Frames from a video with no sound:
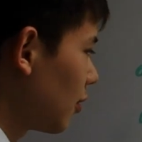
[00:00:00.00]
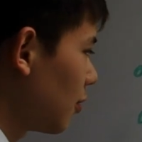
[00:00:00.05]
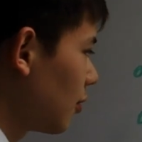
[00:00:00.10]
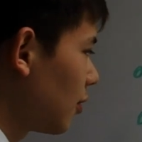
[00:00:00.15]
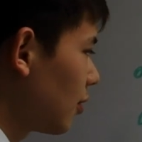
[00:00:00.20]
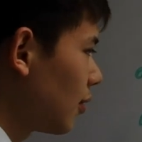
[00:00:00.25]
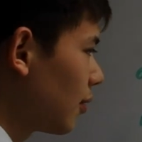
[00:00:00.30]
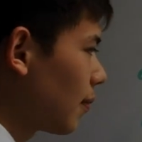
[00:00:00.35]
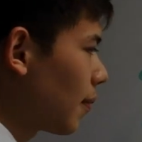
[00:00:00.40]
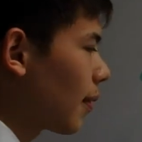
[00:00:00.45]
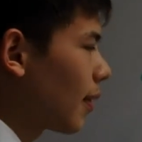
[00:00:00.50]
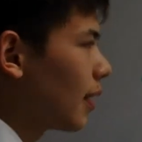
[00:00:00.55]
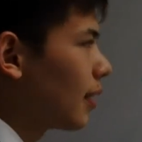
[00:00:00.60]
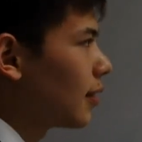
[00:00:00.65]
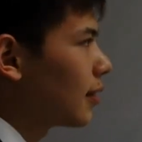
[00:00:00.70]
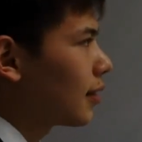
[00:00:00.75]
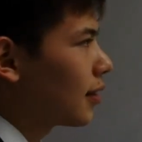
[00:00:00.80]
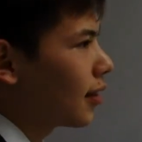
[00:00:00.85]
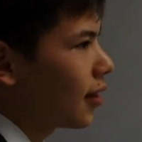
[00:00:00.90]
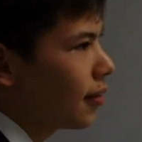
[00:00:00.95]
So
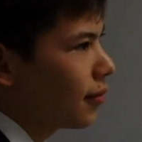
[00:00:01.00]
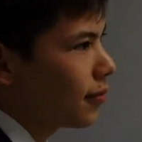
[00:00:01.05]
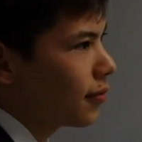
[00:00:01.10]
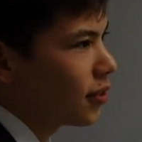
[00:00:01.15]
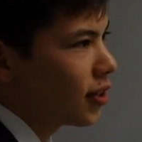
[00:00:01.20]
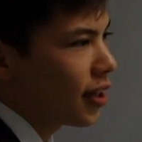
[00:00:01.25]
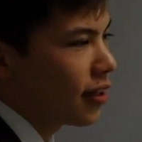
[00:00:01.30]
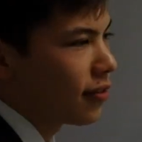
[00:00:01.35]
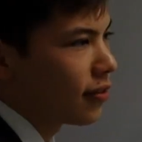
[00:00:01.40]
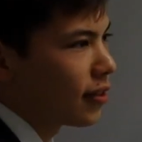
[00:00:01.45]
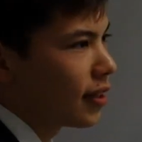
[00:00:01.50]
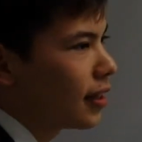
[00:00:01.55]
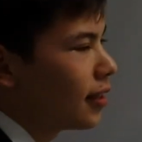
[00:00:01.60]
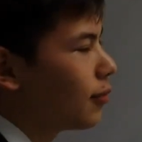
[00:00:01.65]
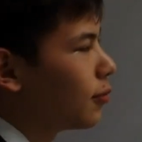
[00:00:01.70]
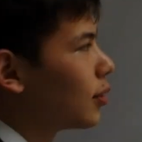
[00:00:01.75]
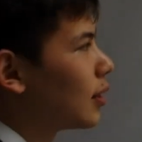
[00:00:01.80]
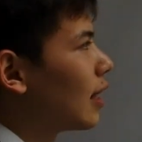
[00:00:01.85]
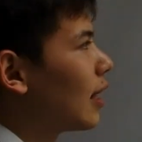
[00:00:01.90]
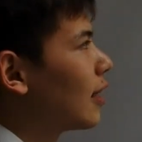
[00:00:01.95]
stuff
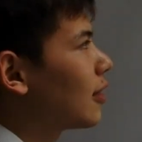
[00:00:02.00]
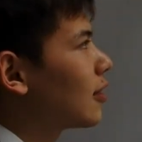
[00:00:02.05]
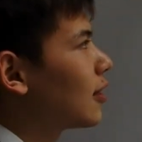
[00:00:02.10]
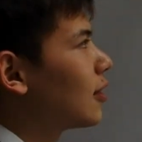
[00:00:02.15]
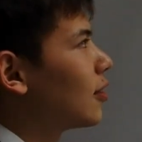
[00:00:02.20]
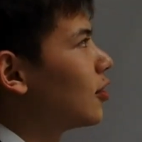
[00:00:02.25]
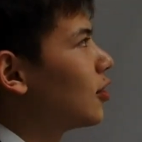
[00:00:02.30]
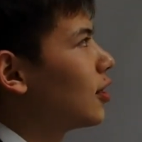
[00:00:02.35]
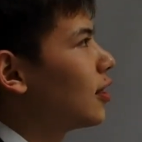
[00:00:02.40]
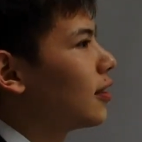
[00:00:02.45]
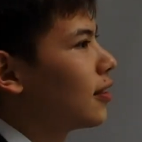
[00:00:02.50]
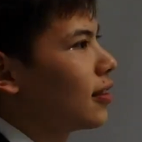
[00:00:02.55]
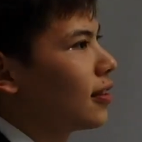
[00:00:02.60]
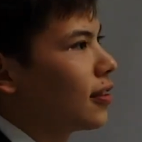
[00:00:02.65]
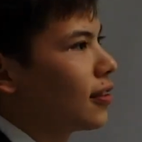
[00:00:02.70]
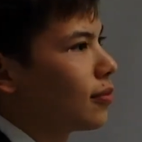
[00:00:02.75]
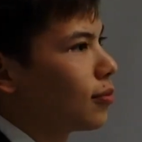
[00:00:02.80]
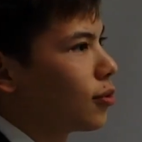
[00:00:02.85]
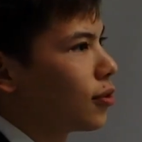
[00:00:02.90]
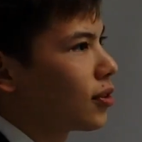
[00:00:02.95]
generally with less
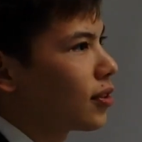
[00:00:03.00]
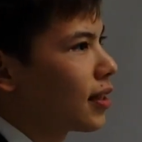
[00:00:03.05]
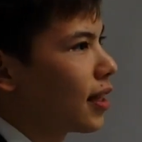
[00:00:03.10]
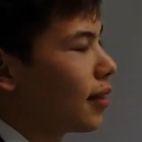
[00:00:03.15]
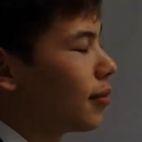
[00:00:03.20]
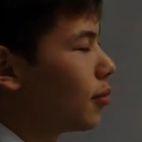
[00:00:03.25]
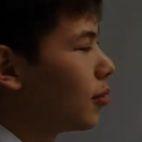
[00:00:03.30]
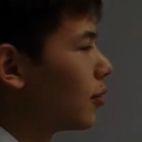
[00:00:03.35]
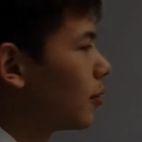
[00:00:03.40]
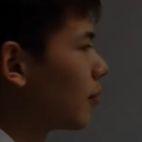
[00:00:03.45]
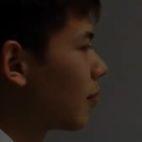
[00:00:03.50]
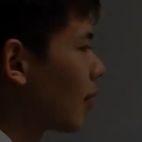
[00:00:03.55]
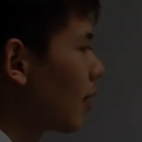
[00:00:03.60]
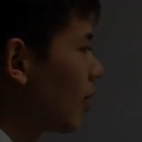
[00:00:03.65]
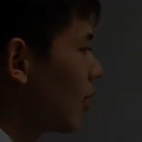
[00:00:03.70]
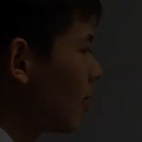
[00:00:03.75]
energy is more stable.